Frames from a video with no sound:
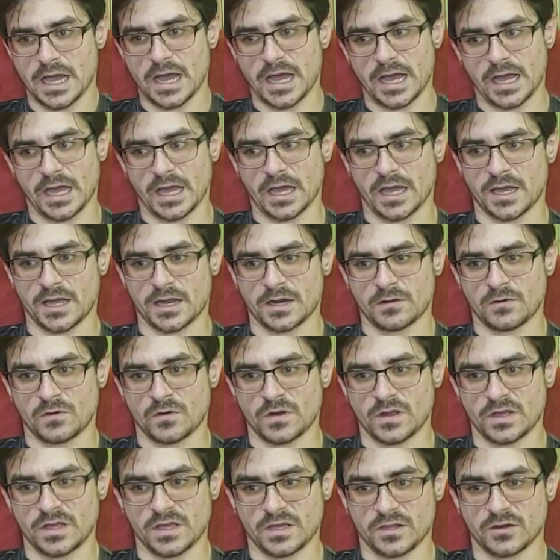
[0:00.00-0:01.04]
And
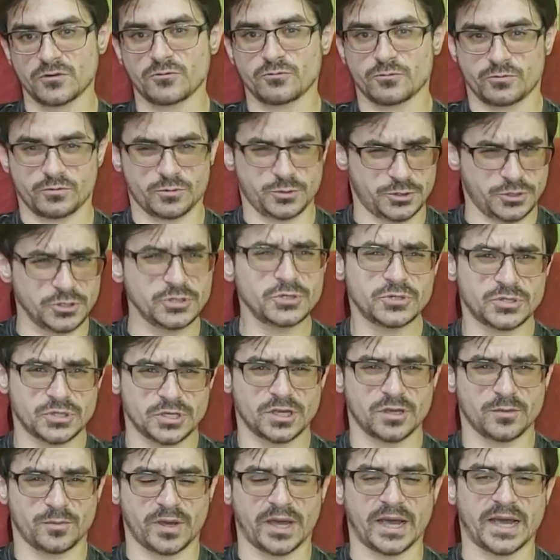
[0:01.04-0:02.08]
in a reduced
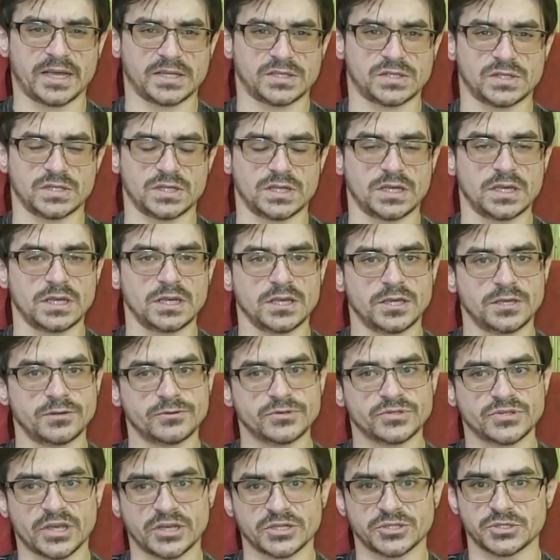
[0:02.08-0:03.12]
capacity, he
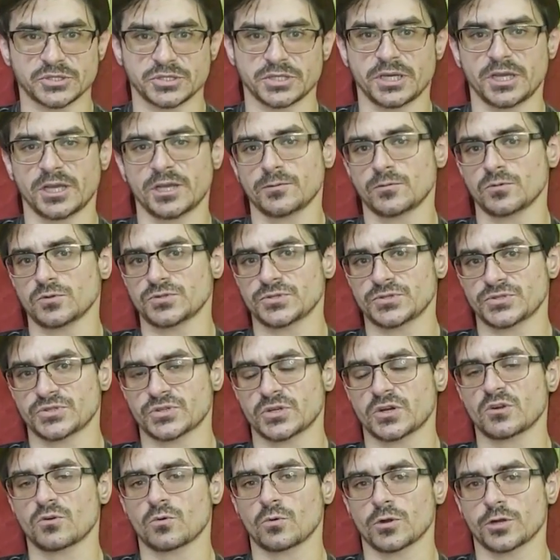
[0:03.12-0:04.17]
was actually able to
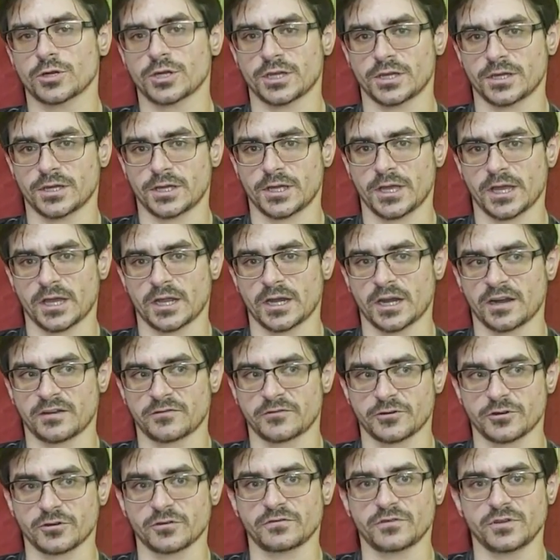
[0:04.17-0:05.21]
start working again
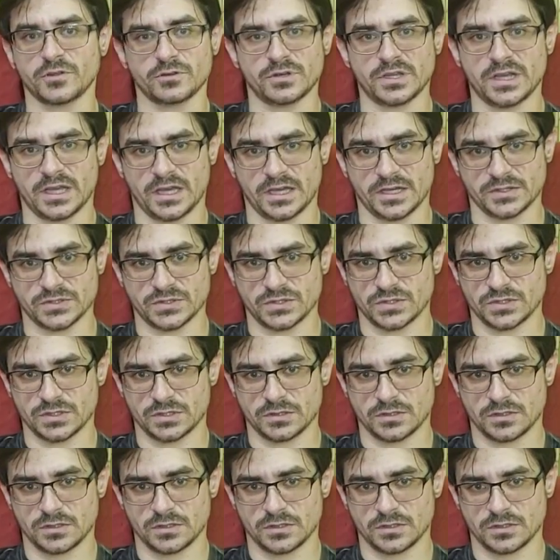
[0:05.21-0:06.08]
after a few days.